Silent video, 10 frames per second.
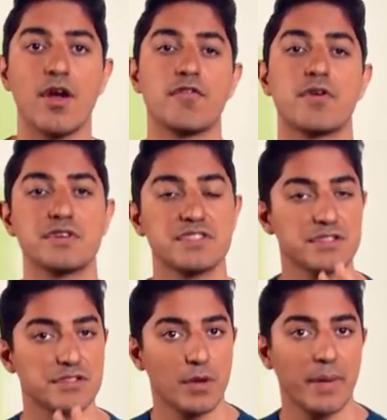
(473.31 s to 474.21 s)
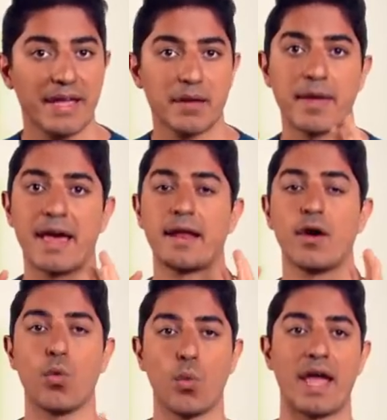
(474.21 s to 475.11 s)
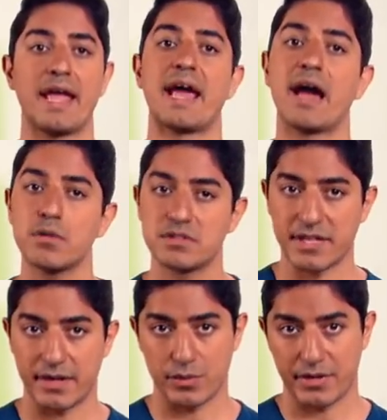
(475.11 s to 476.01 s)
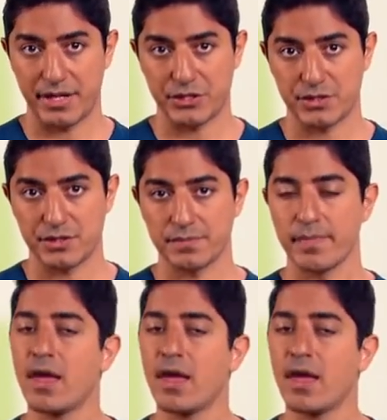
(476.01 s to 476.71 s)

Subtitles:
versus doing them at away outside rotations?